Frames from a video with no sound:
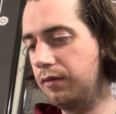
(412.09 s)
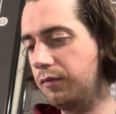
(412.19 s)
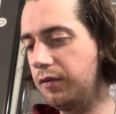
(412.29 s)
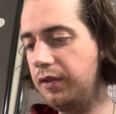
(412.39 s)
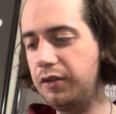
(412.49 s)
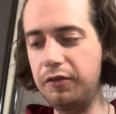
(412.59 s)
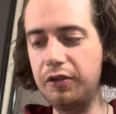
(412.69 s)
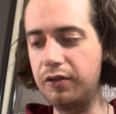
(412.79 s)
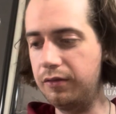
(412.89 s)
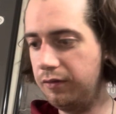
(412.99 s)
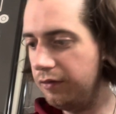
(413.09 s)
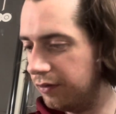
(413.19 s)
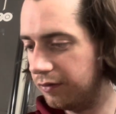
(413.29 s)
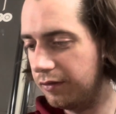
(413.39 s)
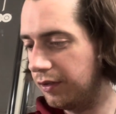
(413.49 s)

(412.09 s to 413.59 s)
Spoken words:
one of the originals.